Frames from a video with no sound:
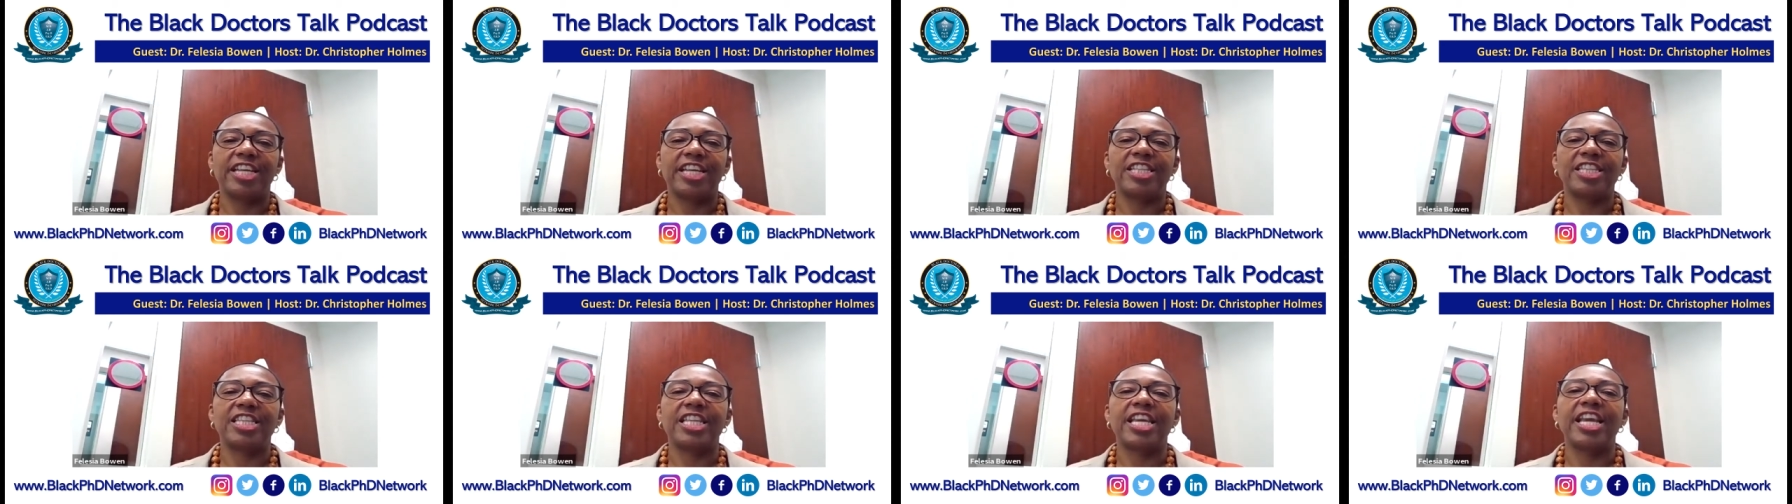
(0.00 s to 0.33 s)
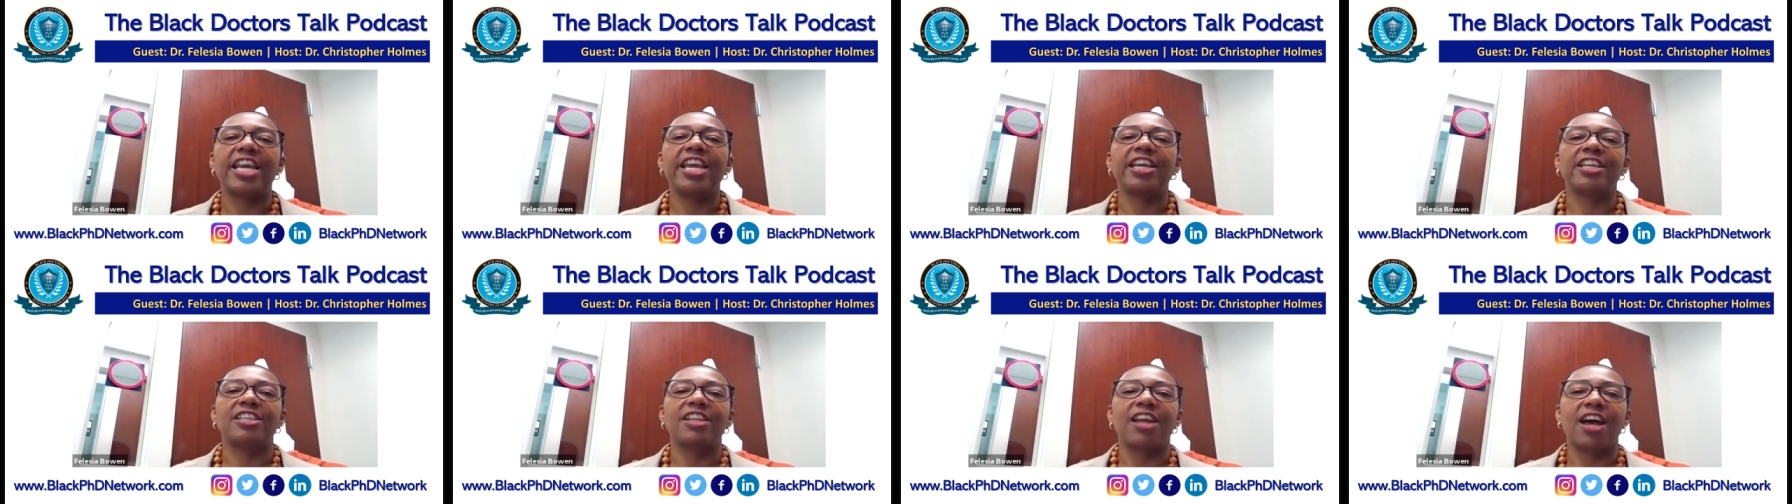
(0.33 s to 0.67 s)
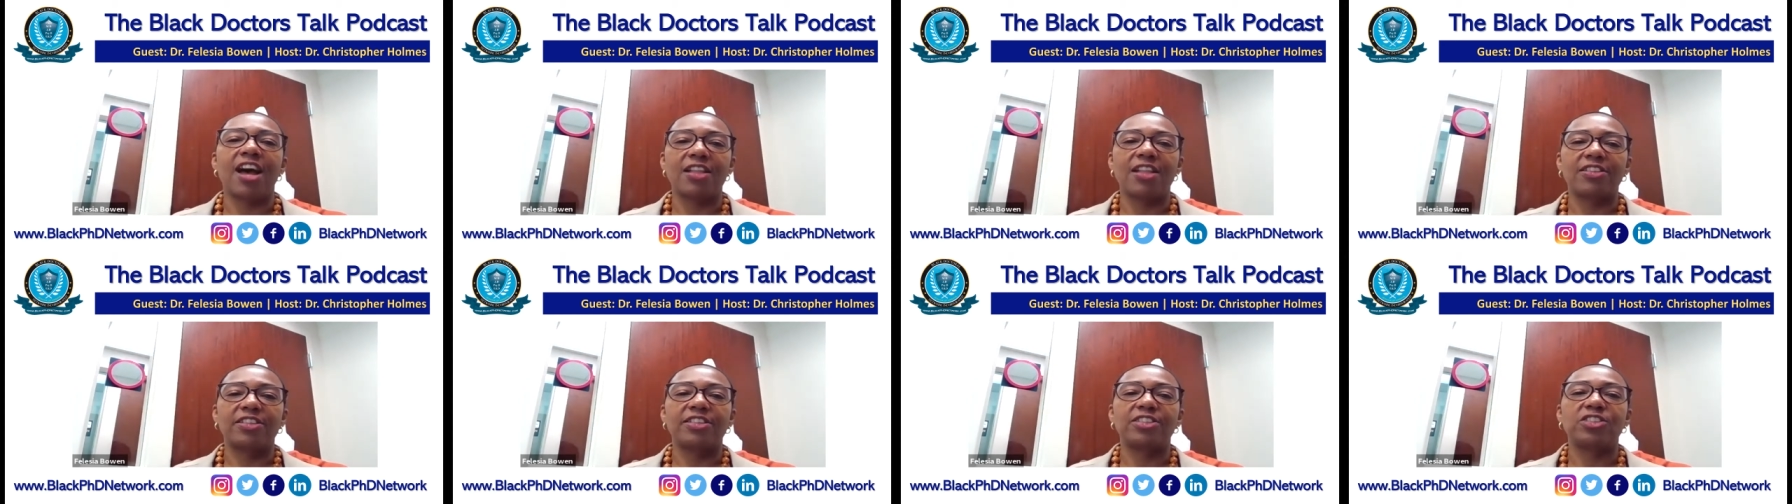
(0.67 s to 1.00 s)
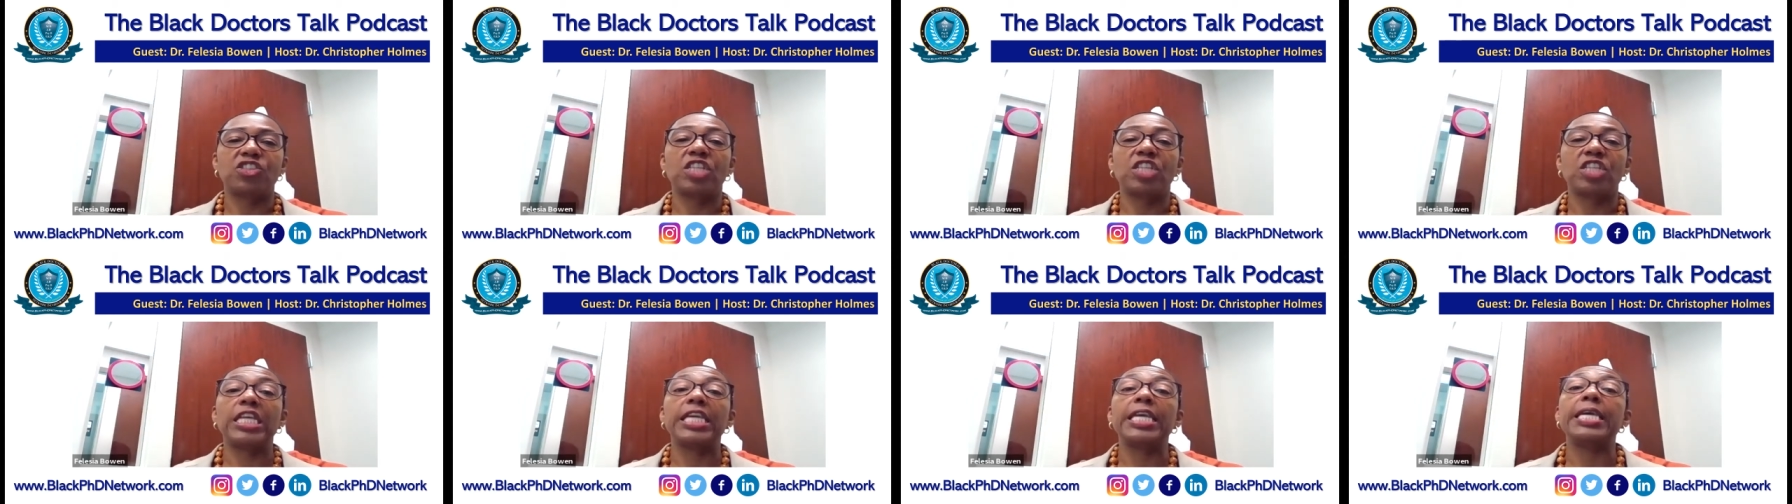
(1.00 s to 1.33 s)
and they
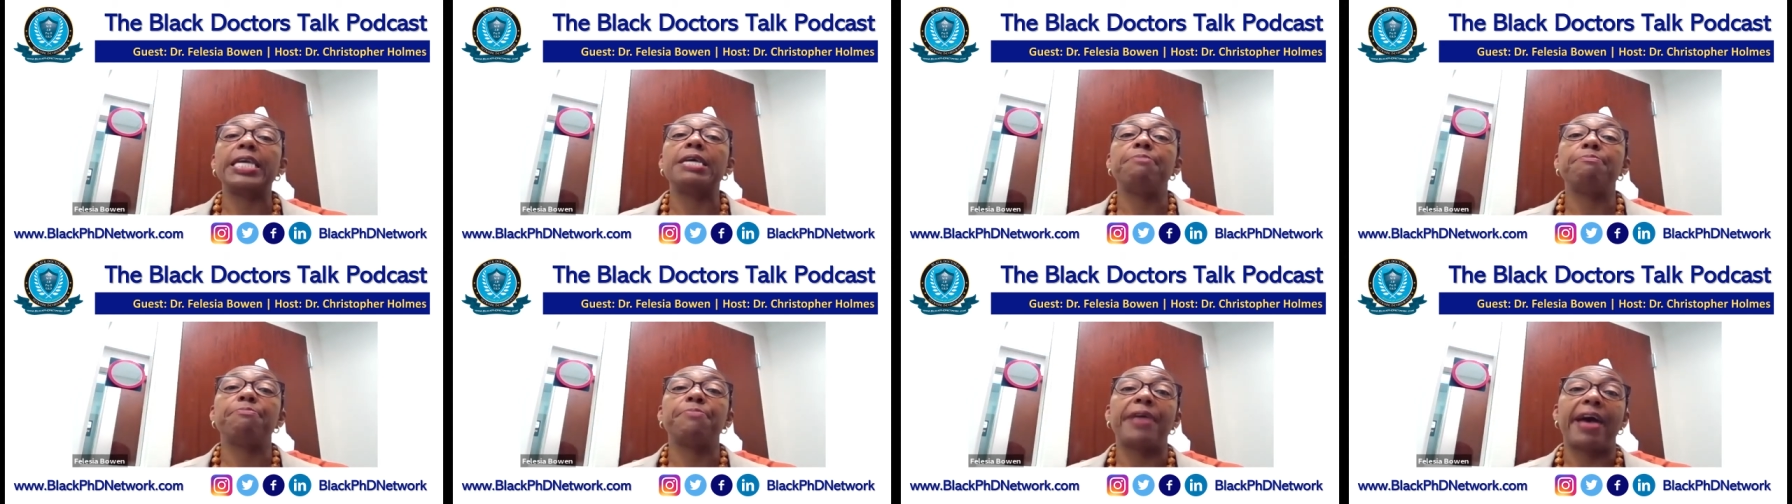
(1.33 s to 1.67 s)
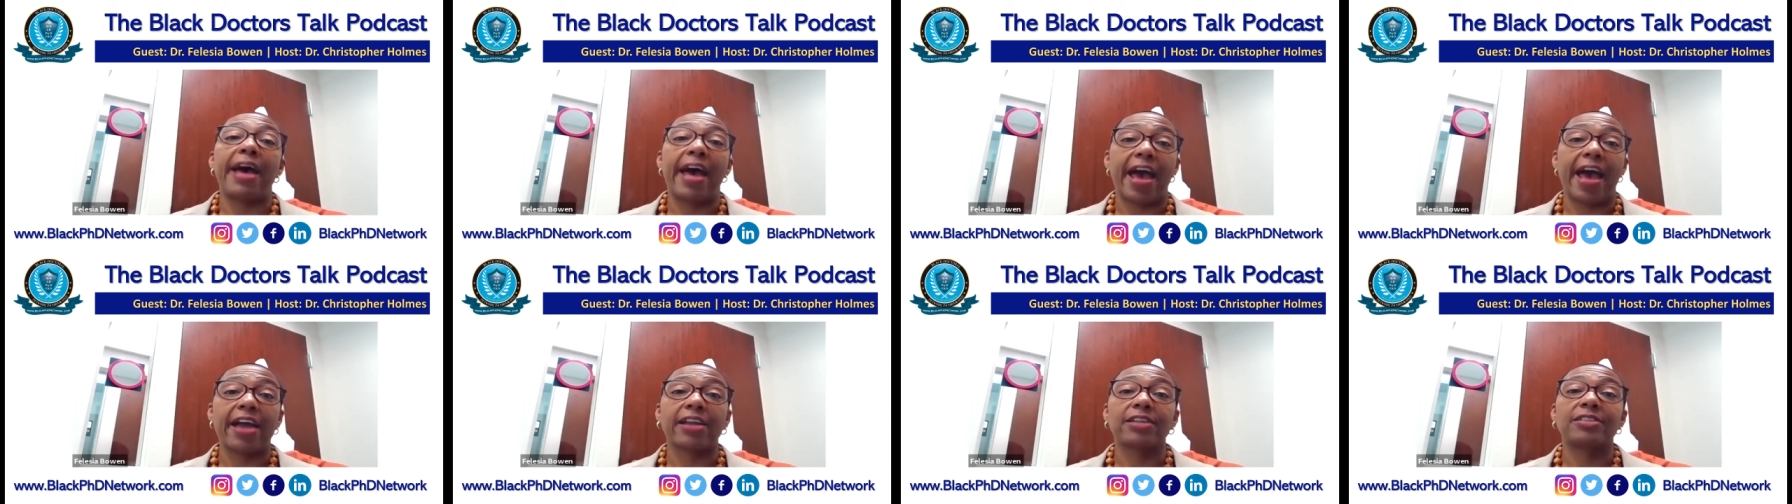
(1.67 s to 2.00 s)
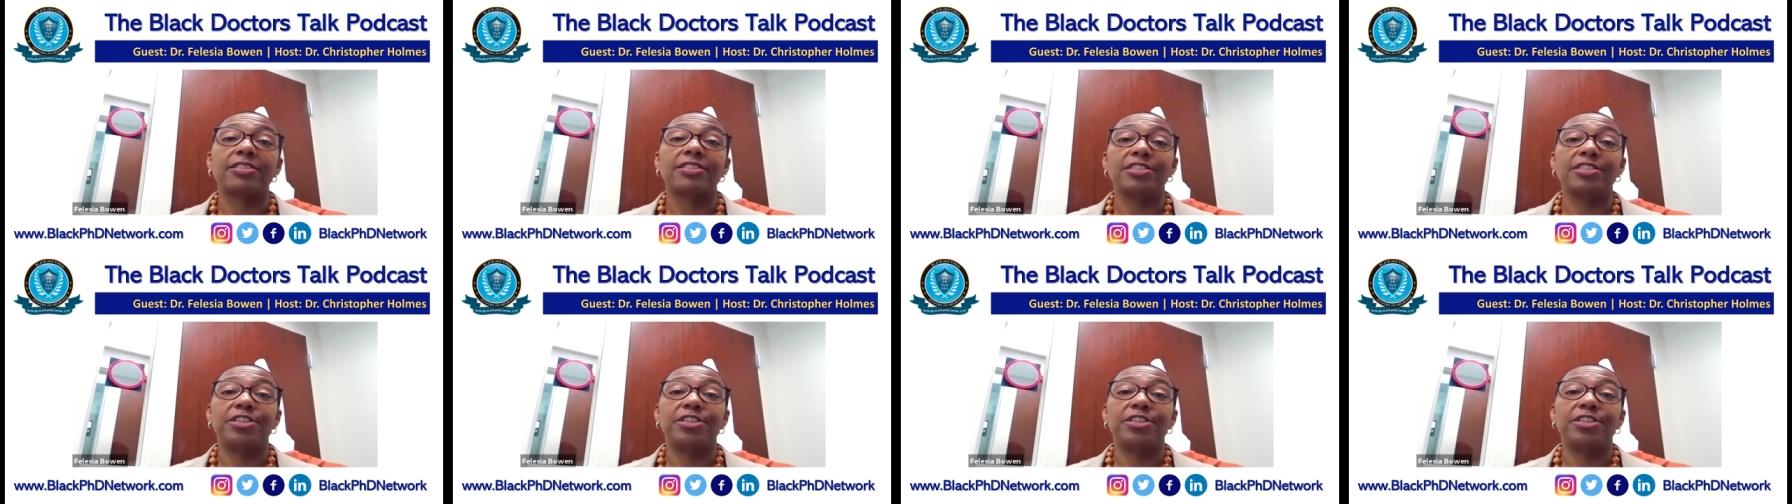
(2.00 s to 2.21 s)
acknowledge the impact